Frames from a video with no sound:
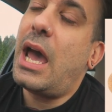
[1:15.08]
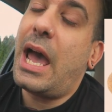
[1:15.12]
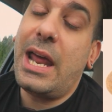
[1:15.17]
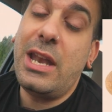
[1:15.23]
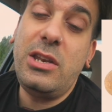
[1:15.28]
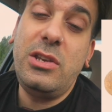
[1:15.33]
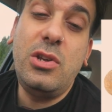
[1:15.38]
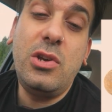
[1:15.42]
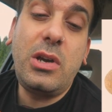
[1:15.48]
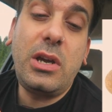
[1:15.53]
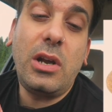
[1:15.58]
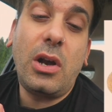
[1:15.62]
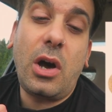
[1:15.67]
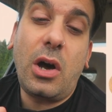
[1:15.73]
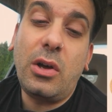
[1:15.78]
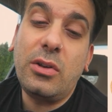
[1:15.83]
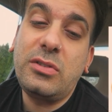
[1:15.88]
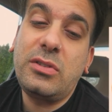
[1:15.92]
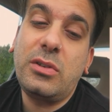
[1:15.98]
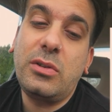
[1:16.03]
and you can
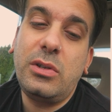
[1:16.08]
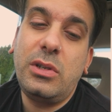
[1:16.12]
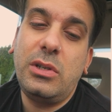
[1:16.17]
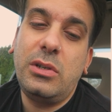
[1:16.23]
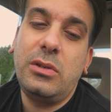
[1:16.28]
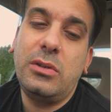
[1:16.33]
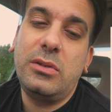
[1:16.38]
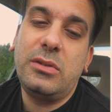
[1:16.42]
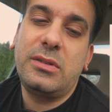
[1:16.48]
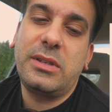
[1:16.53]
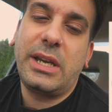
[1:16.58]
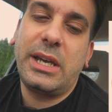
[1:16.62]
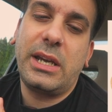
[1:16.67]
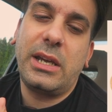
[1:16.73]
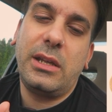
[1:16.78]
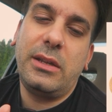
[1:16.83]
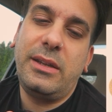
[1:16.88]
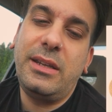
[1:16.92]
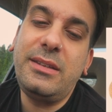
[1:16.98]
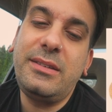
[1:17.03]
also use,
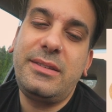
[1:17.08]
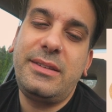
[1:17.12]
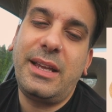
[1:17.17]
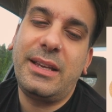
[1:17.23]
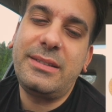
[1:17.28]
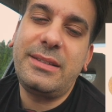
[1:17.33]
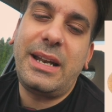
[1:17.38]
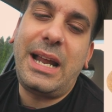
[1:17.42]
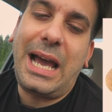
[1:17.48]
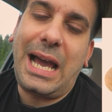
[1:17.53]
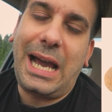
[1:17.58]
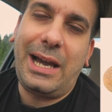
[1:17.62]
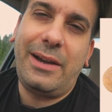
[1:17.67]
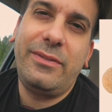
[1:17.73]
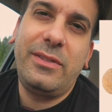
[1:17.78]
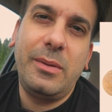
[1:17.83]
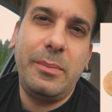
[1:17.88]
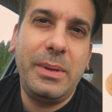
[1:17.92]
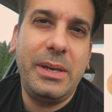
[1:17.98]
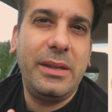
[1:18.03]
like, this doesn't
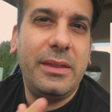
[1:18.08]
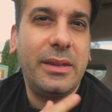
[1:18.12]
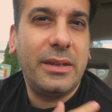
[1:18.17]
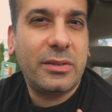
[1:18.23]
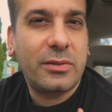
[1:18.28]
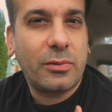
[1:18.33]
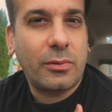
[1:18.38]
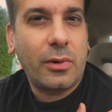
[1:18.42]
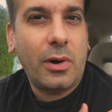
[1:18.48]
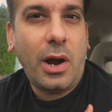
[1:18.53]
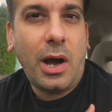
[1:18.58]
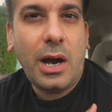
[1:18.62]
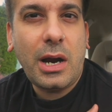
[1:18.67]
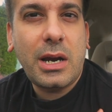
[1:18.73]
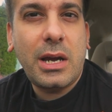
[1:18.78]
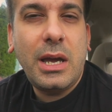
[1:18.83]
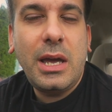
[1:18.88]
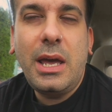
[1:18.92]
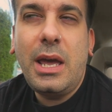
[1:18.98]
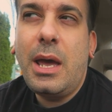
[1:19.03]
have to be this
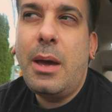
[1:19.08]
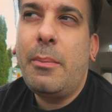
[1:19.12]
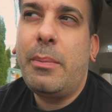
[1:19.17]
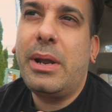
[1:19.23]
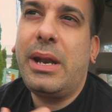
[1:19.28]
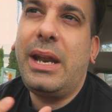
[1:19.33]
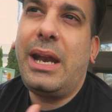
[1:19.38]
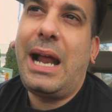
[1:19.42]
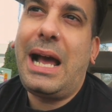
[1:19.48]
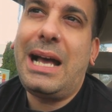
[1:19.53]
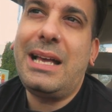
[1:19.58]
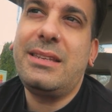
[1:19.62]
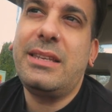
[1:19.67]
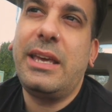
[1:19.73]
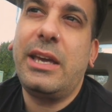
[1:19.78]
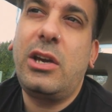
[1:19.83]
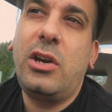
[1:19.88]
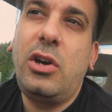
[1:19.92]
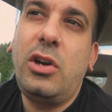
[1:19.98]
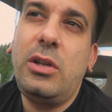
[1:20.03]
rock, but
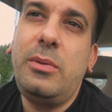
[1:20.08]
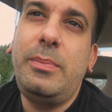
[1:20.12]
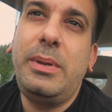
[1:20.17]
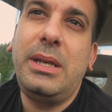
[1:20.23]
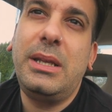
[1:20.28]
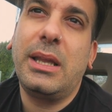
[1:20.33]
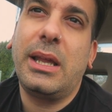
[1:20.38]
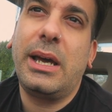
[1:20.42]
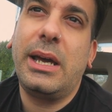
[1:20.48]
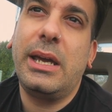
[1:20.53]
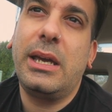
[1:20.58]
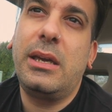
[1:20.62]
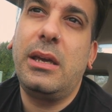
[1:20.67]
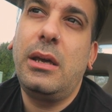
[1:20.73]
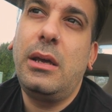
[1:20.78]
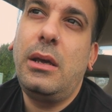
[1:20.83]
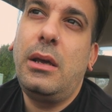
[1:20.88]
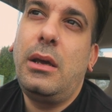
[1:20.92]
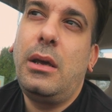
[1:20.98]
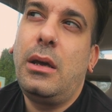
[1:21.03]
it could be like
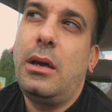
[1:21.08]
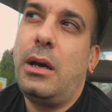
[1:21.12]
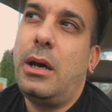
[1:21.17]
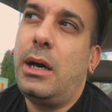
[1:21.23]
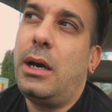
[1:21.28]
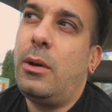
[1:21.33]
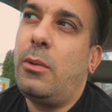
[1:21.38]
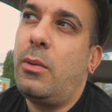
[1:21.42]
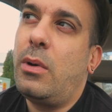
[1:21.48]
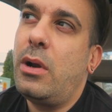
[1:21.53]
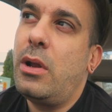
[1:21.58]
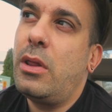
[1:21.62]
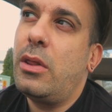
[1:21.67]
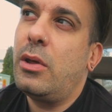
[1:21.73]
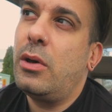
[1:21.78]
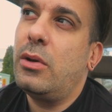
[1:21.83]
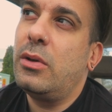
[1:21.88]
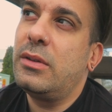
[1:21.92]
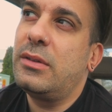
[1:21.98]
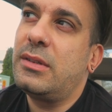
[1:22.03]
one of
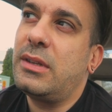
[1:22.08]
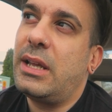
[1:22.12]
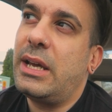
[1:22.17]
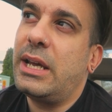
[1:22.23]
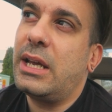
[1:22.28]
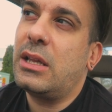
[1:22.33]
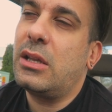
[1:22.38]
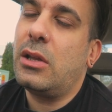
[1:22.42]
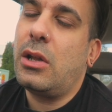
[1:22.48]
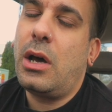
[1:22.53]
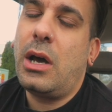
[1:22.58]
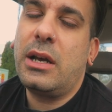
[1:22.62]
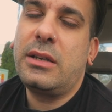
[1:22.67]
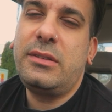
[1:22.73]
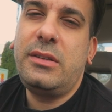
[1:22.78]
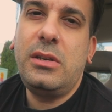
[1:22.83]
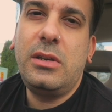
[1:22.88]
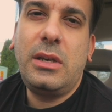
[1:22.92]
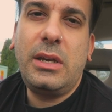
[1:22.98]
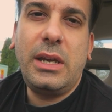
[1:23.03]
those like
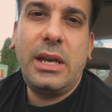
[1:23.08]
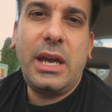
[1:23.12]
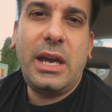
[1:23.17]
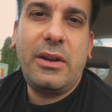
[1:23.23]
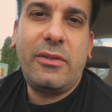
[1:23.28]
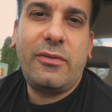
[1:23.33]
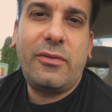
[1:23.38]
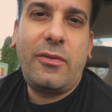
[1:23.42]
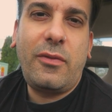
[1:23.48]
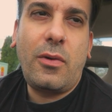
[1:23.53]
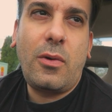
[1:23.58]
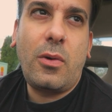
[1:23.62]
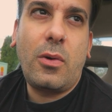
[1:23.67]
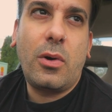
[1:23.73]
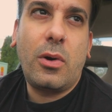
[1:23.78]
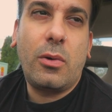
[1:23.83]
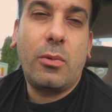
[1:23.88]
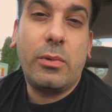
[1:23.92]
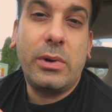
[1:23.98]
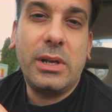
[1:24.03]
locks that you can get
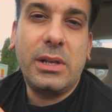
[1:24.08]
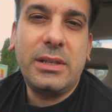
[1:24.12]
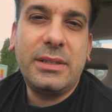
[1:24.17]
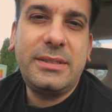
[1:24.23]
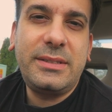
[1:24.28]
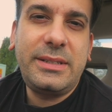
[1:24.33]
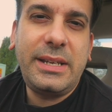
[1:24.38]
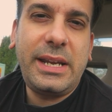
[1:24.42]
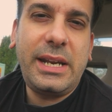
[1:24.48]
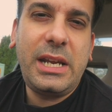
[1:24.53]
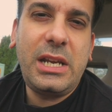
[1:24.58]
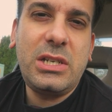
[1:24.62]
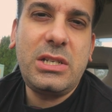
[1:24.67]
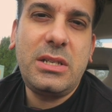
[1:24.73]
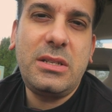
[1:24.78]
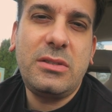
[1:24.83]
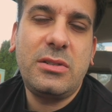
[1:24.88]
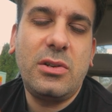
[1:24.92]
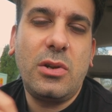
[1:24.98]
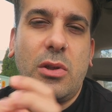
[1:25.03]
for real estate
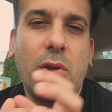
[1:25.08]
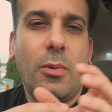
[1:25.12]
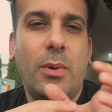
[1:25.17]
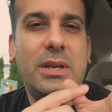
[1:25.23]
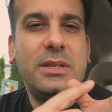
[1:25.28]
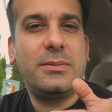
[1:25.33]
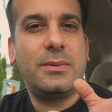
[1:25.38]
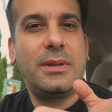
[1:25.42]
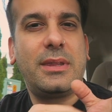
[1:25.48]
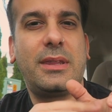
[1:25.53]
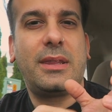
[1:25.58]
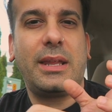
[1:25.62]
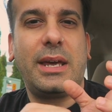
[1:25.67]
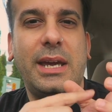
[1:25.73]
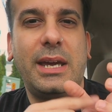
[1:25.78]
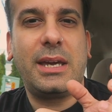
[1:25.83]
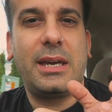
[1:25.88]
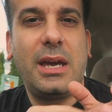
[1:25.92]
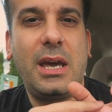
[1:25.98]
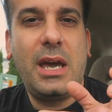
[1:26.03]
agents, you know, the ones with
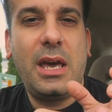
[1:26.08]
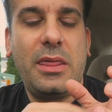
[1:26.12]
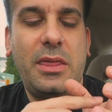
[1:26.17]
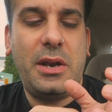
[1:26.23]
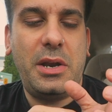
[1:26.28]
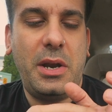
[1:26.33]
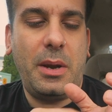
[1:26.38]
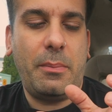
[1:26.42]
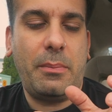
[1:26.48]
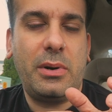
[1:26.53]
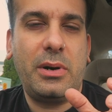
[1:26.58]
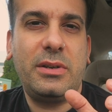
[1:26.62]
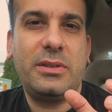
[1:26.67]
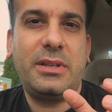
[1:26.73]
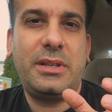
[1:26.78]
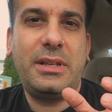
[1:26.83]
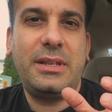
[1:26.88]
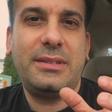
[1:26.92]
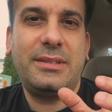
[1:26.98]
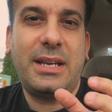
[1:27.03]
like the numbers
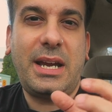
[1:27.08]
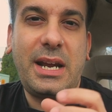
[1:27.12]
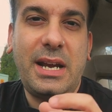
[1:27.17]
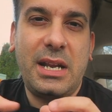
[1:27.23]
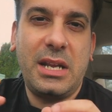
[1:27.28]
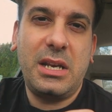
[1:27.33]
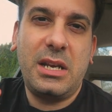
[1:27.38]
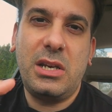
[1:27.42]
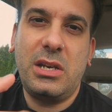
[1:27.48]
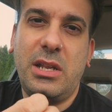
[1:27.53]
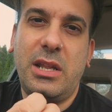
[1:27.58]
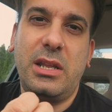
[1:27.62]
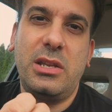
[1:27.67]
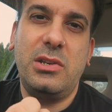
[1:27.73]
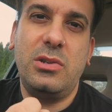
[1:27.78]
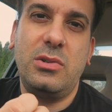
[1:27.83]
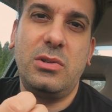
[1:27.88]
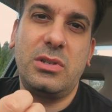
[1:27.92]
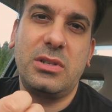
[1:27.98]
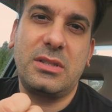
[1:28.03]
on the side and
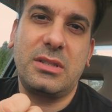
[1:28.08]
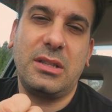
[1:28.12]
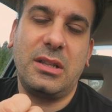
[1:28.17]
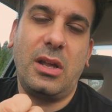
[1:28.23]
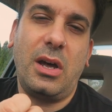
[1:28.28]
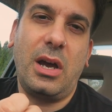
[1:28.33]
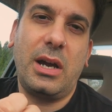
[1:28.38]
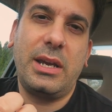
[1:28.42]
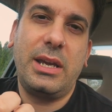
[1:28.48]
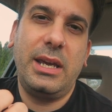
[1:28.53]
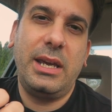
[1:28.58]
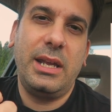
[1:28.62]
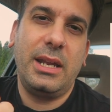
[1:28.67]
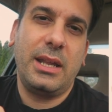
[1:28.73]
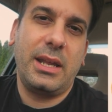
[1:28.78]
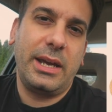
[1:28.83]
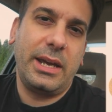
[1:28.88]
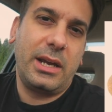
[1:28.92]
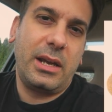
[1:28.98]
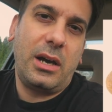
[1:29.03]
then you just lock it
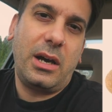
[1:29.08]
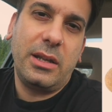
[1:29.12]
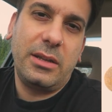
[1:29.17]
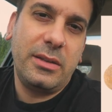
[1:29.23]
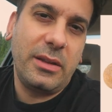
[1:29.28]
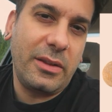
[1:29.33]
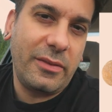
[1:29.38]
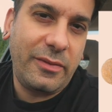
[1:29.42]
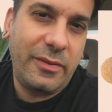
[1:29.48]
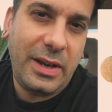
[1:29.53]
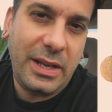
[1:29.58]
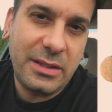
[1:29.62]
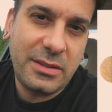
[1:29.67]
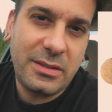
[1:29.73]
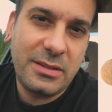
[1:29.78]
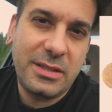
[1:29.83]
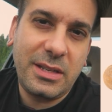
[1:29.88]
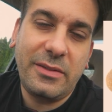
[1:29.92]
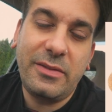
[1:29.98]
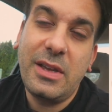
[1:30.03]
like onto the fence
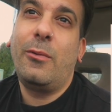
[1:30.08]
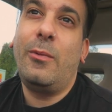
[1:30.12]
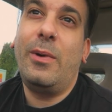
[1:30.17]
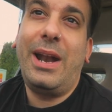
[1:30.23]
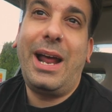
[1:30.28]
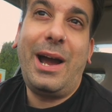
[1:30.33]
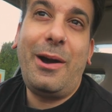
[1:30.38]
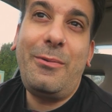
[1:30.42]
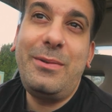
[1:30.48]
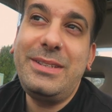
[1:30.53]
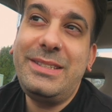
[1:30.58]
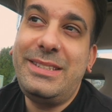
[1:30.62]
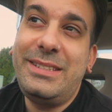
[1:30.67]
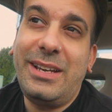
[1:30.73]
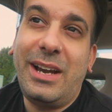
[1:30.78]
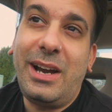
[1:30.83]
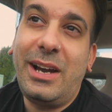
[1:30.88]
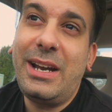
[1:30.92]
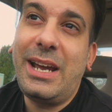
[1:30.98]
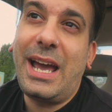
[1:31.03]
and stuff. When I was
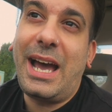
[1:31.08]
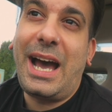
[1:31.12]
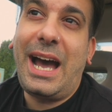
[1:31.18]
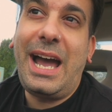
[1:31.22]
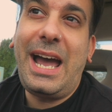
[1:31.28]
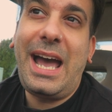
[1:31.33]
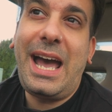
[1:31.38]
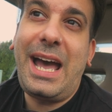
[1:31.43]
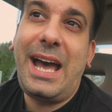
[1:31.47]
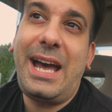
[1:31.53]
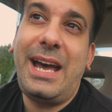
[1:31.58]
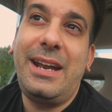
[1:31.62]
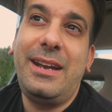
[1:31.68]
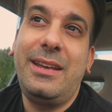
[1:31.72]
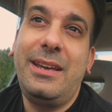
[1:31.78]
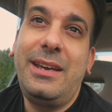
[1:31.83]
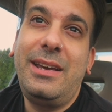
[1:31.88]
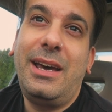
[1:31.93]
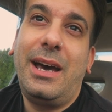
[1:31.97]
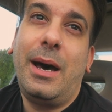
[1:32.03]
young, I
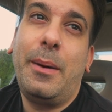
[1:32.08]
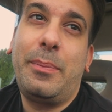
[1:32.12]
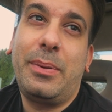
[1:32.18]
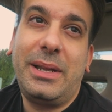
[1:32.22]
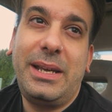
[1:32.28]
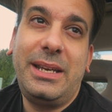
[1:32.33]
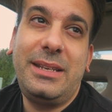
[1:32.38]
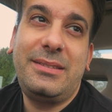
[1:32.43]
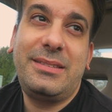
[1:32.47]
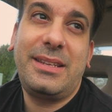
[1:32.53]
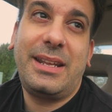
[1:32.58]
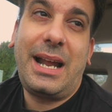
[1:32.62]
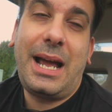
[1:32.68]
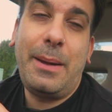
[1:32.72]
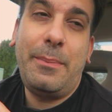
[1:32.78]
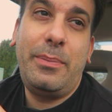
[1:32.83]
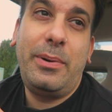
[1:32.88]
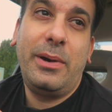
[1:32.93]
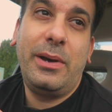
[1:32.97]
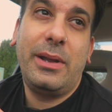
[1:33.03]
had a place that
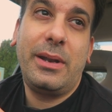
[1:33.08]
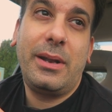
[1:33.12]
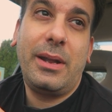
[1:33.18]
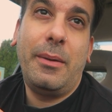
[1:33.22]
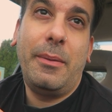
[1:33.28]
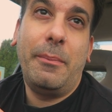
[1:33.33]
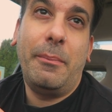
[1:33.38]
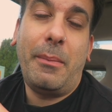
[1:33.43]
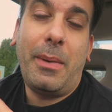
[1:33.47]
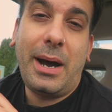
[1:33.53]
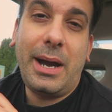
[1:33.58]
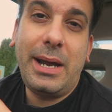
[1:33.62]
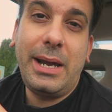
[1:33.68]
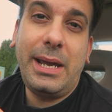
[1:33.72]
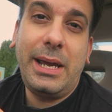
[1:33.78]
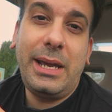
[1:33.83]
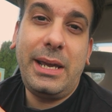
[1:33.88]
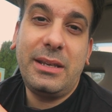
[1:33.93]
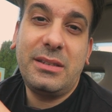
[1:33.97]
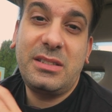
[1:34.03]
I put
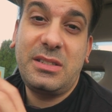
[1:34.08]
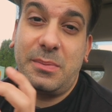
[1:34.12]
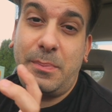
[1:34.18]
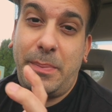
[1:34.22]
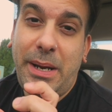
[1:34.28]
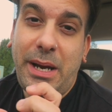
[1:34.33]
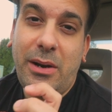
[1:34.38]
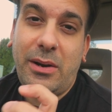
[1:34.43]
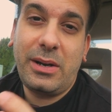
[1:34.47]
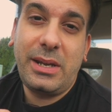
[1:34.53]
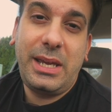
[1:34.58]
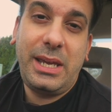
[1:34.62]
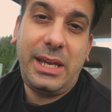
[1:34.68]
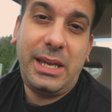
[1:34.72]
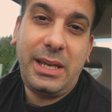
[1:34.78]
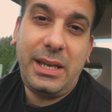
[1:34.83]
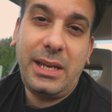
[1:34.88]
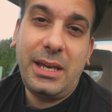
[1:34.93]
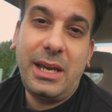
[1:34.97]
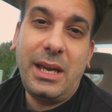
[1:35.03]
my spare
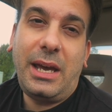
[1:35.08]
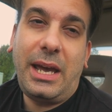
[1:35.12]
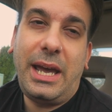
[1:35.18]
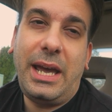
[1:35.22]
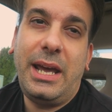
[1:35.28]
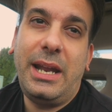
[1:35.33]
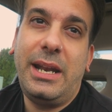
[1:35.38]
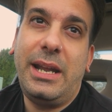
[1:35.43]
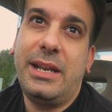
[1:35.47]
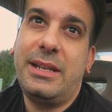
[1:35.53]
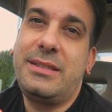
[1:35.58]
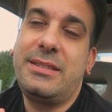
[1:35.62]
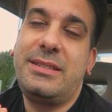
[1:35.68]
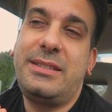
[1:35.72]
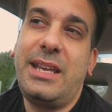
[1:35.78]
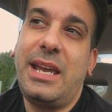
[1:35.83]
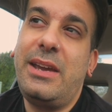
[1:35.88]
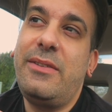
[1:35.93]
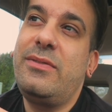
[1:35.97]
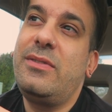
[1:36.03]
key, and it
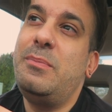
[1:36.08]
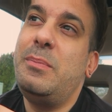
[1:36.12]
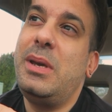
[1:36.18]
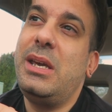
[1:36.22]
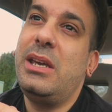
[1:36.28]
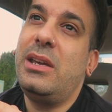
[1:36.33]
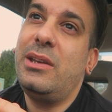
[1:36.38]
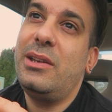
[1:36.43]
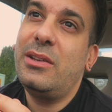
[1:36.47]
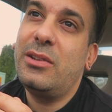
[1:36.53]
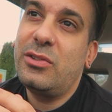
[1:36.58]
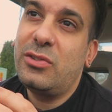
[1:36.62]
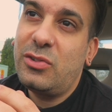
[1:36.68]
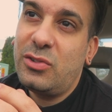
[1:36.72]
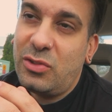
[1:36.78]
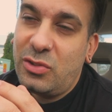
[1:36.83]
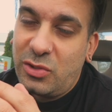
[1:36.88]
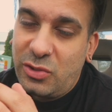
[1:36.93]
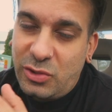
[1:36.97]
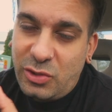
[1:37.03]
saved me
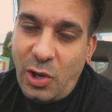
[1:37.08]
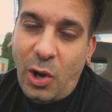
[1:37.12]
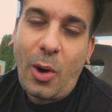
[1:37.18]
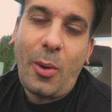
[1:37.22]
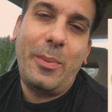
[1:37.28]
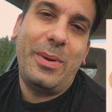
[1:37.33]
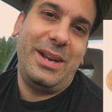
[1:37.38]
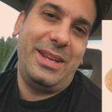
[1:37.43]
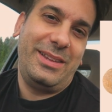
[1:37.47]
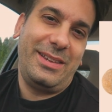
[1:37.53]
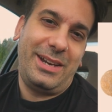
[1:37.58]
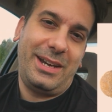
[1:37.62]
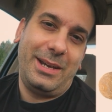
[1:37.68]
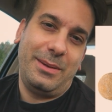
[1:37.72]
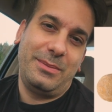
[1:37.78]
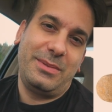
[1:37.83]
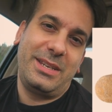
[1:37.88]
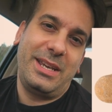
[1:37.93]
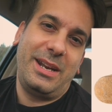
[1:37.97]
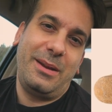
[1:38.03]
so many
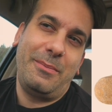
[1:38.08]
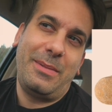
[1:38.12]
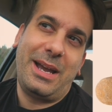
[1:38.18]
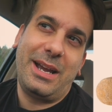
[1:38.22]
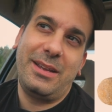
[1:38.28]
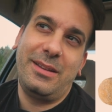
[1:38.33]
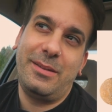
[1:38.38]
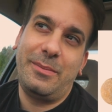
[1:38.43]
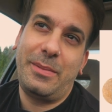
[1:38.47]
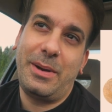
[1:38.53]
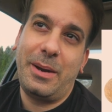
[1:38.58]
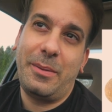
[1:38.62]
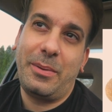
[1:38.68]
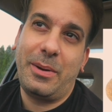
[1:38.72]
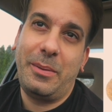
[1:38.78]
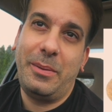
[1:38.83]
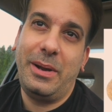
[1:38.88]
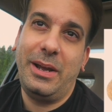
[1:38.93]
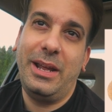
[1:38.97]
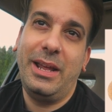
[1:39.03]
times getting back into my
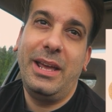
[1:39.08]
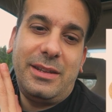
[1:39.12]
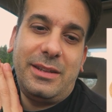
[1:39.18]
apartment.